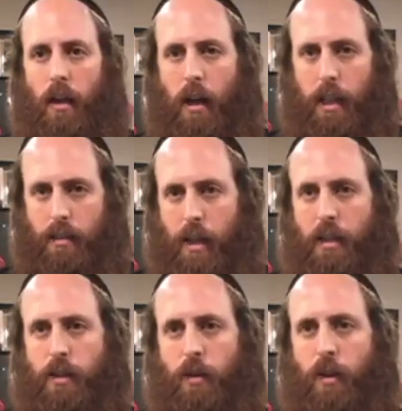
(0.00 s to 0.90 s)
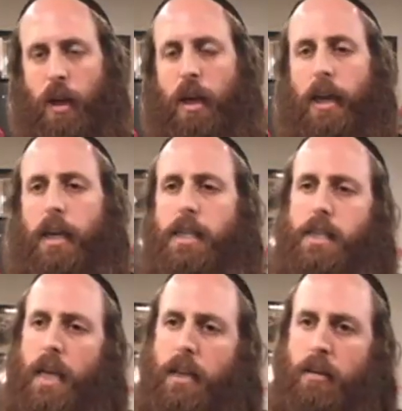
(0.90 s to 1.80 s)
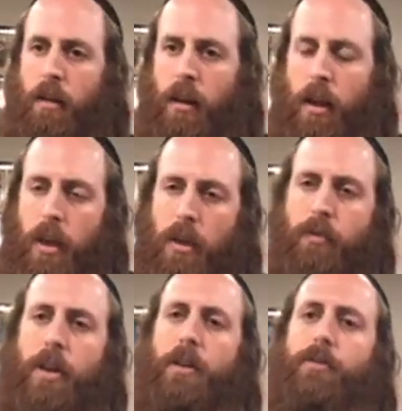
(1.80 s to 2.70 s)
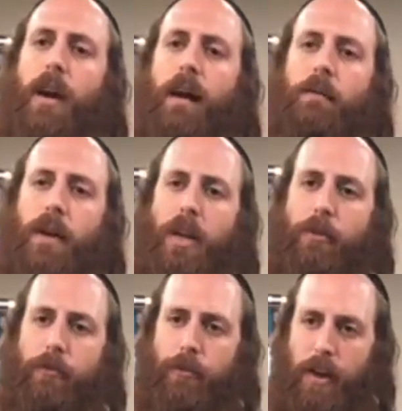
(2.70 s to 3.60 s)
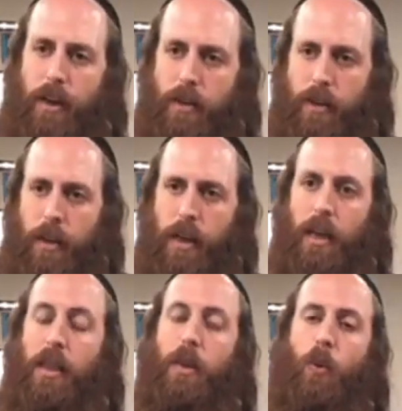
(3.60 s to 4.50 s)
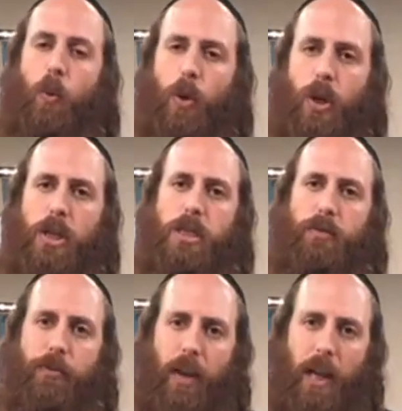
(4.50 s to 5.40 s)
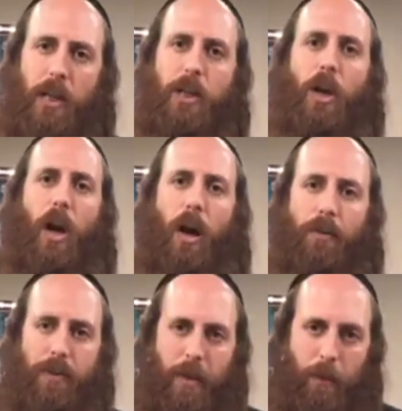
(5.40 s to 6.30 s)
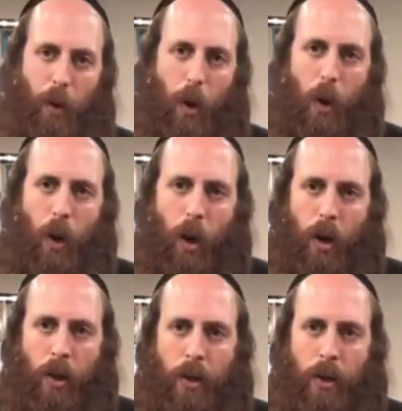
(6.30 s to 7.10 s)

I'll tell you. He said, even if I'm going to fail in the worst failure of them all,